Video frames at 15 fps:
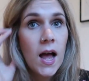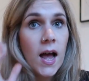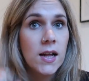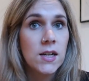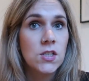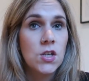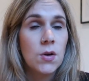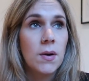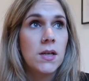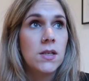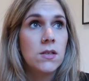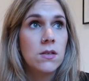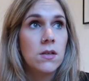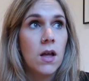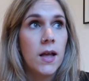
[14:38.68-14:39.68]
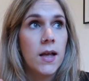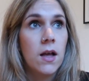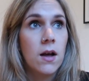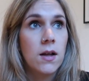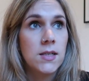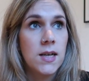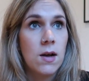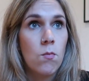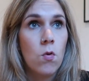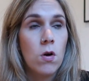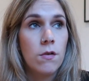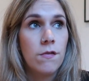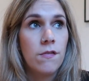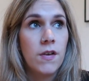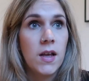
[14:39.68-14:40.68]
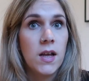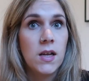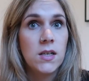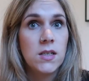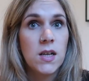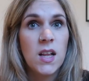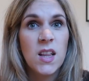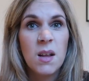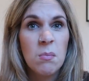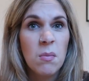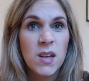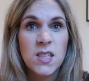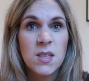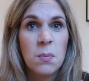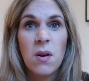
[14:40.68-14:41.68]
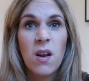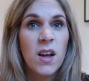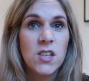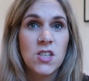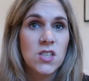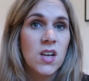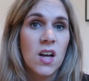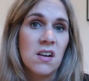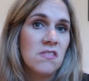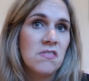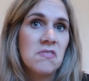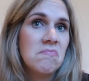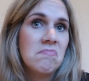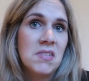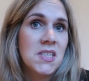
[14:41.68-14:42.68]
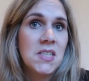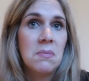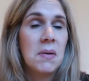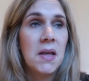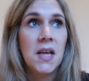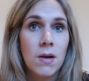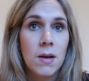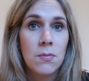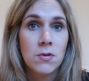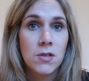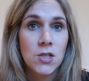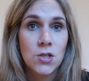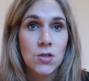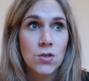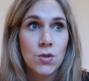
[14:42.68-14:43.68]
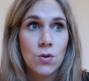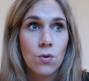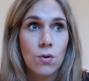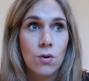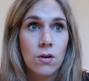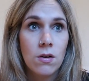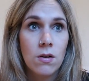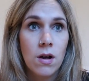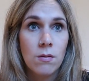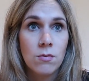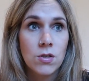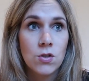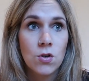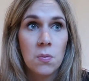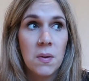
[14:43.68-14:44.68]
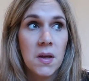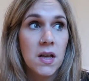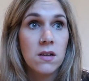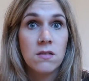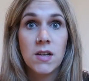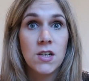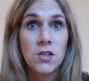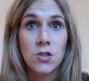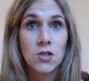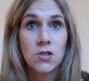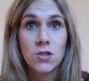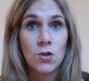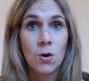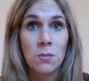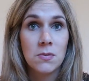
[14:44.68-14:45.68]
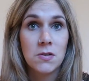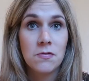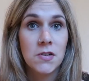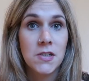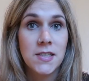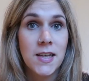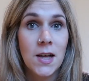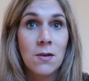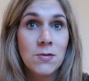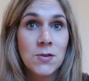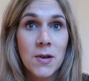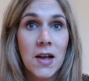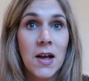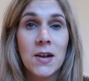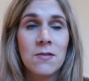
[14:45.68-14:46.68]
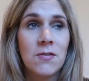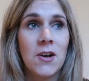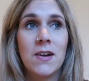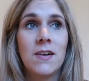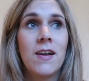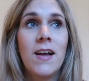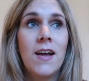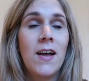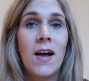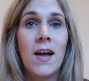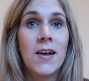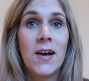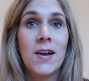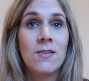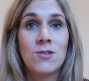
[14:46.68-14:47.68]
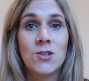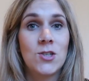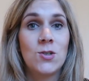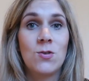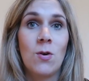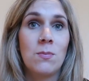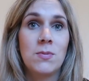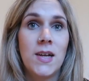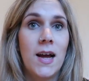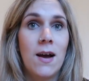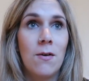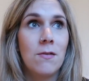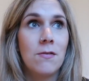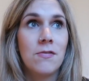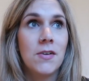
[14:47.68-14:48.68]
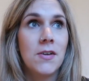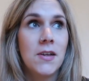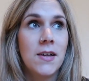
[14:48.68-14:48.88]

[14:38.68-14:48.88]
And so I cut down one feed, and then my supply just kind of disappeared. My body just thought I was stopping and then just stopped for itself. So it I kind of just stopped out of,